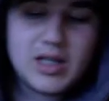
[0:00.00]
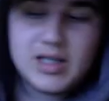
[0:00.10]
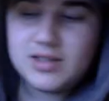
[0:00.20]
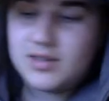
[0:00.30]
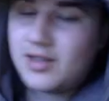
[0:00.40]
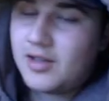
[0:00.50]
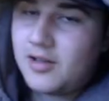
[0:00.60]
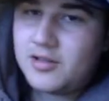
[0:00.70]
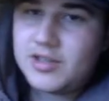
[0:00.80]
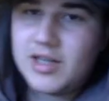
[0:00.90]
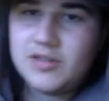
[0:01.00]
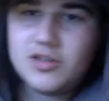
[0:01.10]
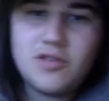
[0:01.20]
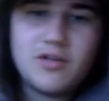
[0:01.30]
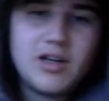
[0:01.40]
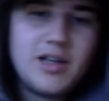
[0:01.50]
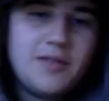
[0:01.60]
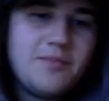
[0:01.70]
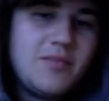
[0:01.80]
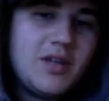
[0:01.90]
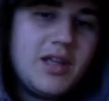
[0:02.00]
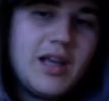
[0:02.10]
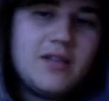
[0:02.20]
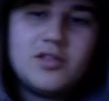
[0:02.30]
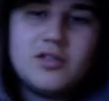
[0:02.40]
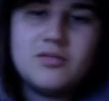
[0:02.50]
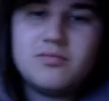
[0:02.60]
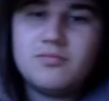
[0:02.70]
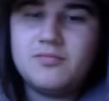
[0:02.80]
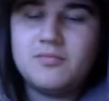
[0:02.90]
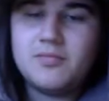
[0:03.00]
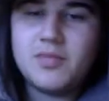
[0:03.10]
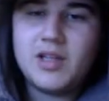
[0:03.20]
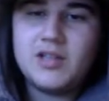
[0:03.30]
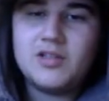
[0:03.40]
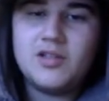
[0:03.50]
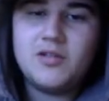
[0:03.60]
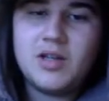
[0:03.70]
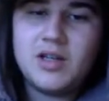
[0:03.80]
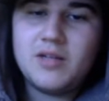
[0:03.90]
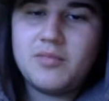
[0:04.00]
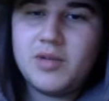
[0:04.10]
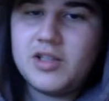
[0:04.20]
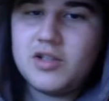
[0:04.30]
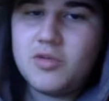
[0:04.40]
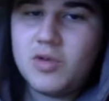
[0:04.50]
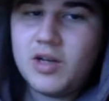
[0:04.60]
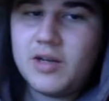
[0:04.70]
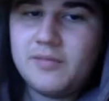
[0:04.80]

So it's down to you really, but yeah, just put it into uh, put it into your wallet.